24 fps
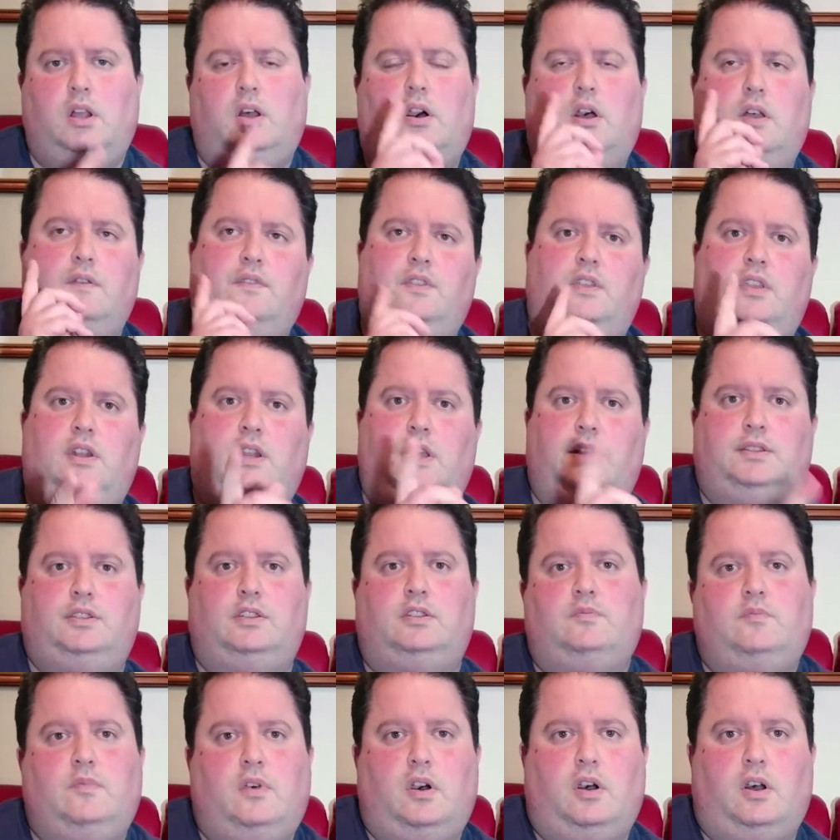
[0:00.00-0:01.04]
I've
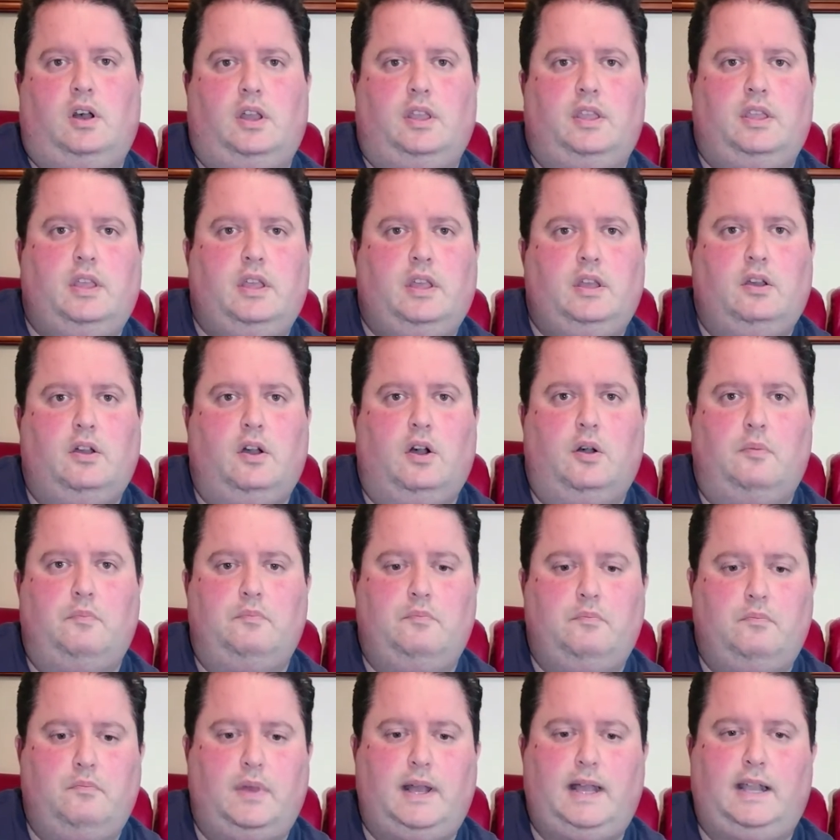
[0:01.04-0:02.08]
connected my
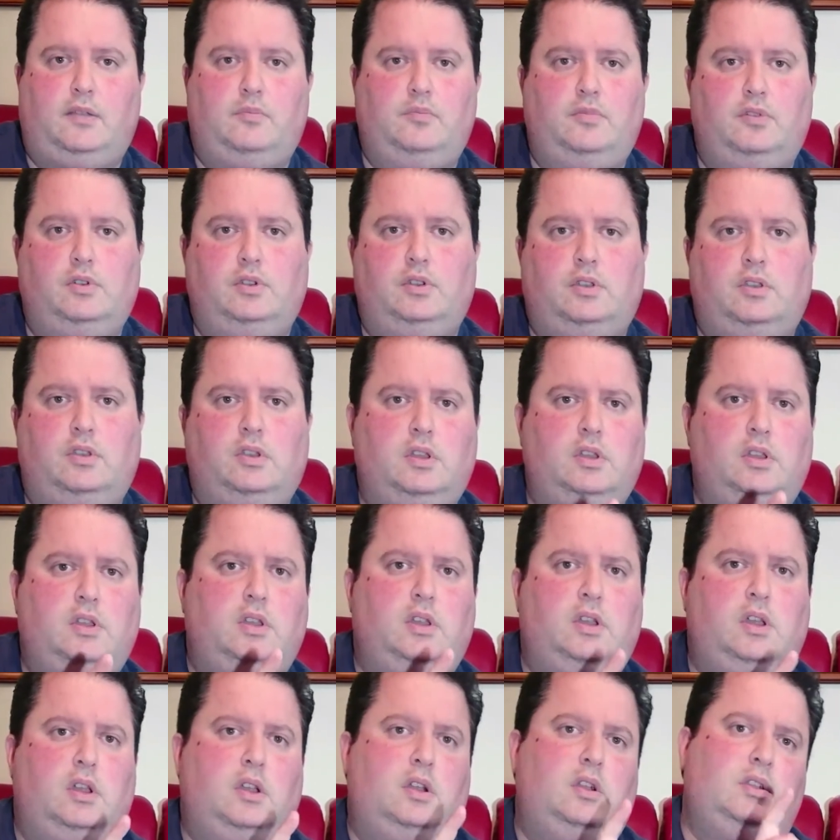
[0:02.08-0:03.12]
MacBook
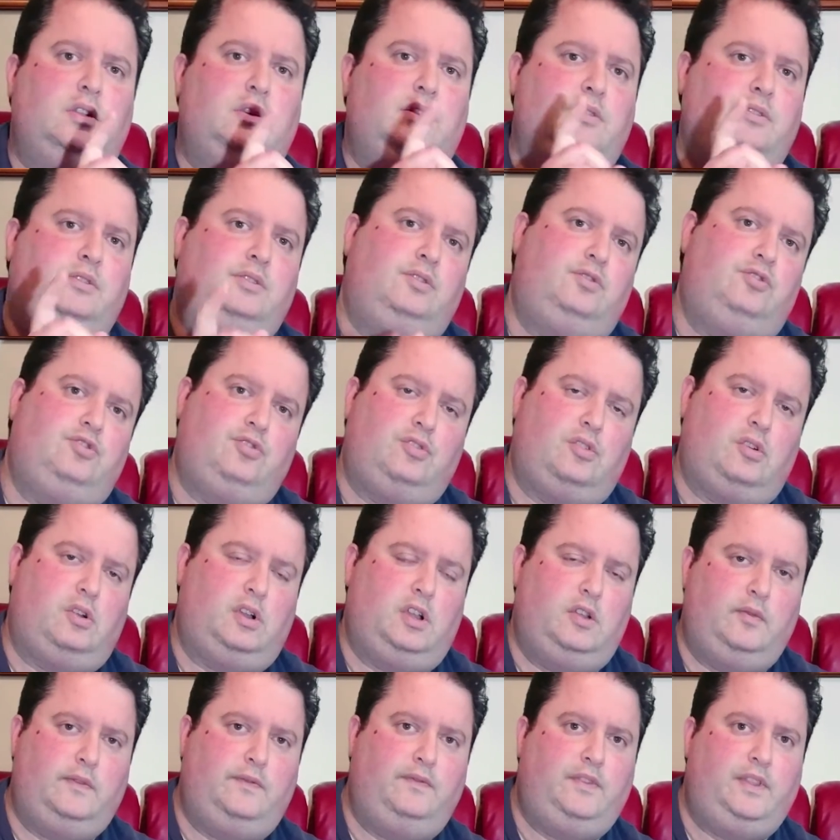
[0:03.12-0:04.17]
to
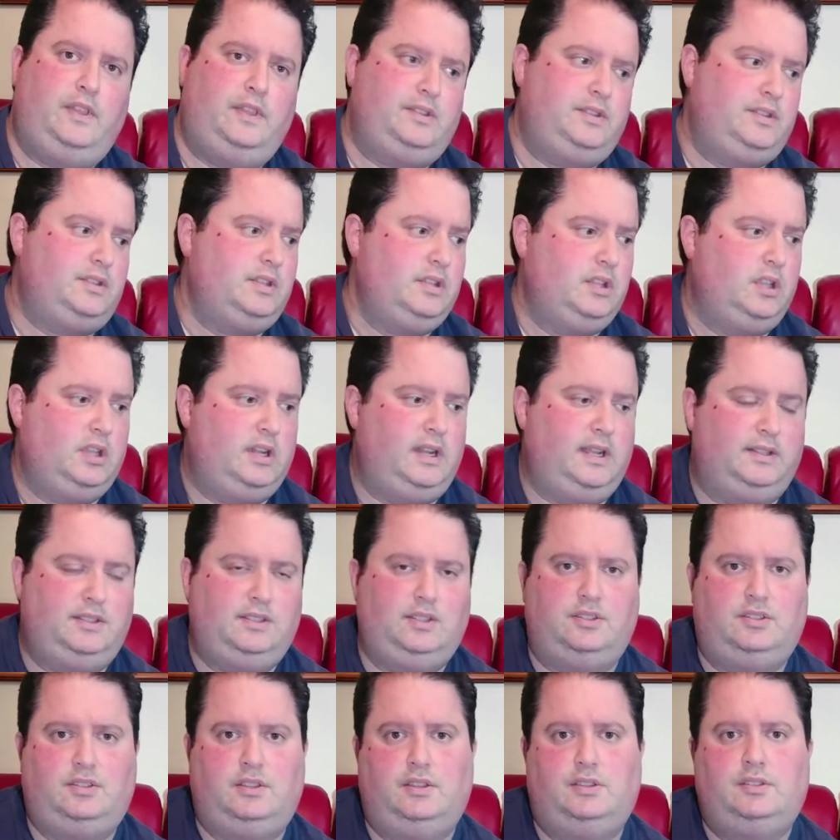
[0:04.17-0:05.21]
try it with this,
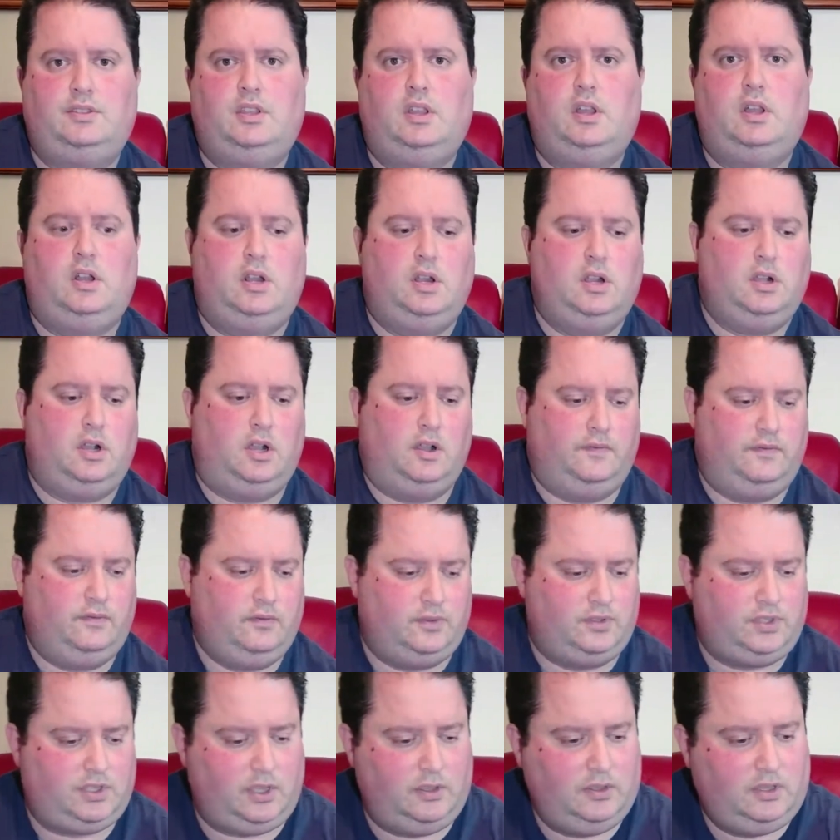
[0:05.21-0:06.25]
connected to this. I've
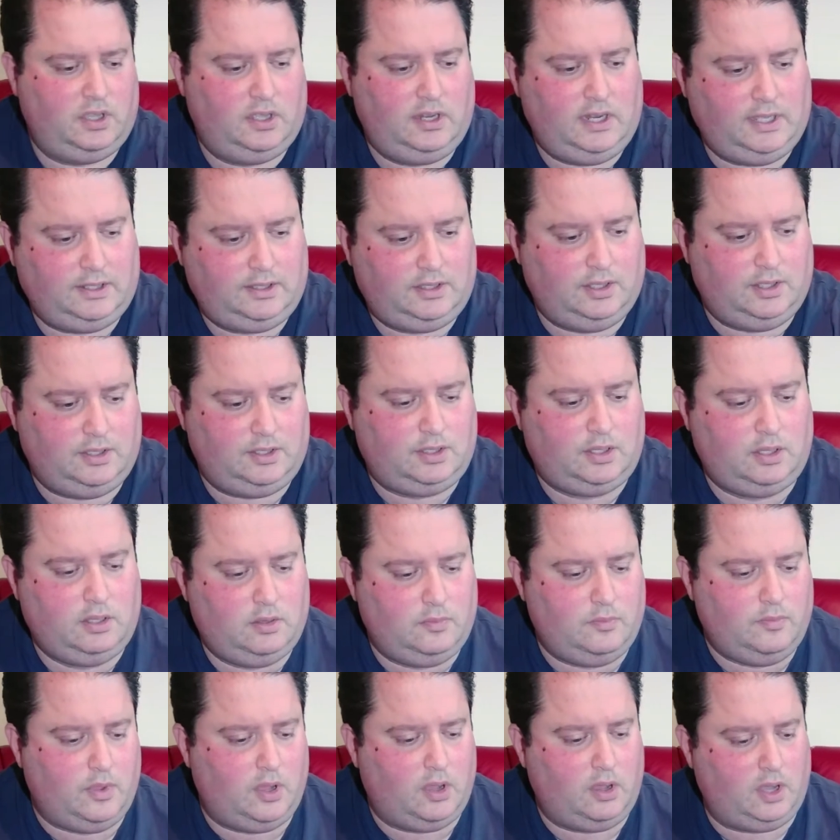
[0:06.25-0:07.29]
also connected
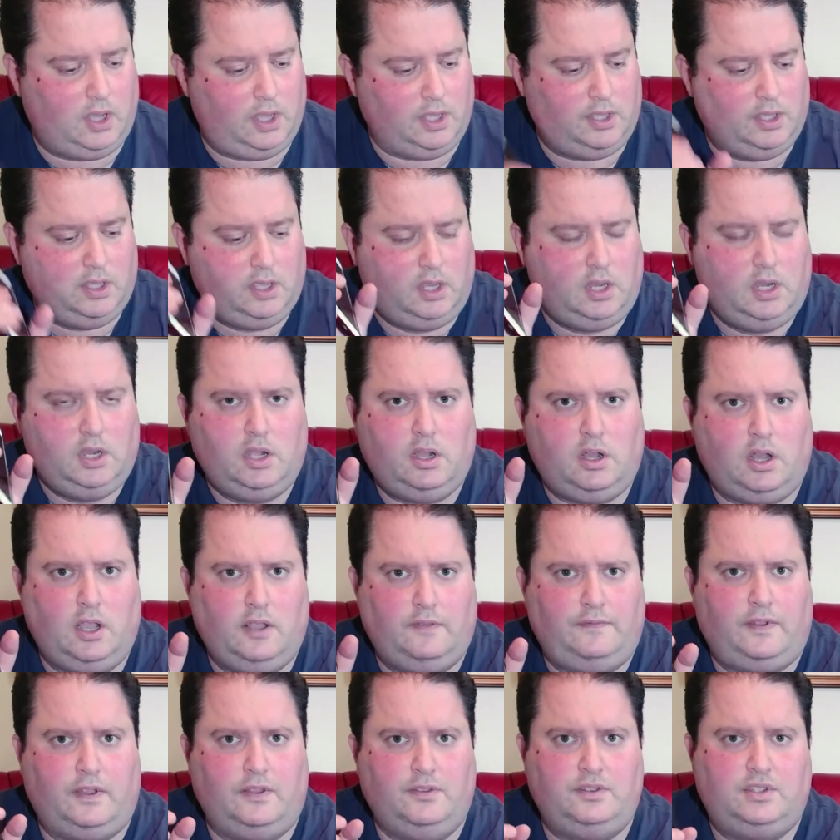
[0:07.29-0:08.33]
my
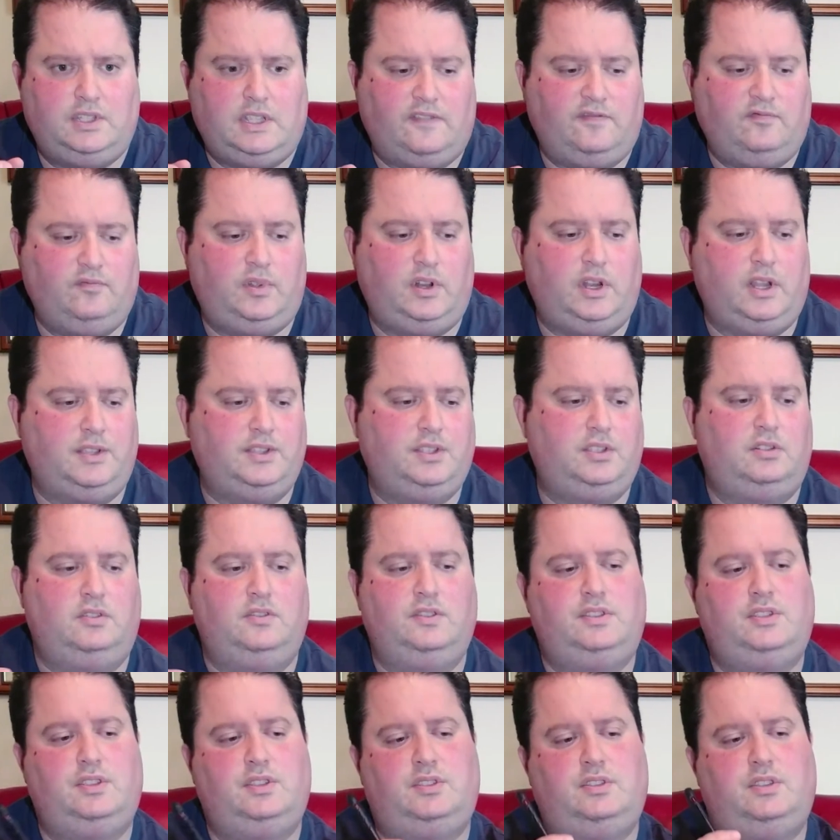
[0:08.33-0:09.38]
iPhone 7 Plus, and
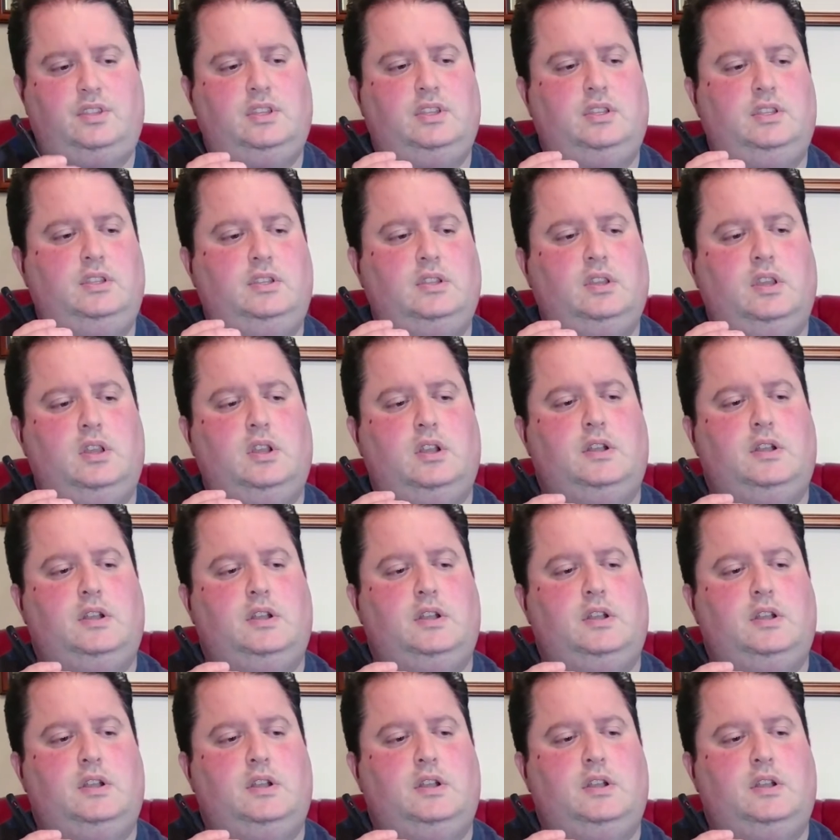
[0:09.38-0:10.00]
this is the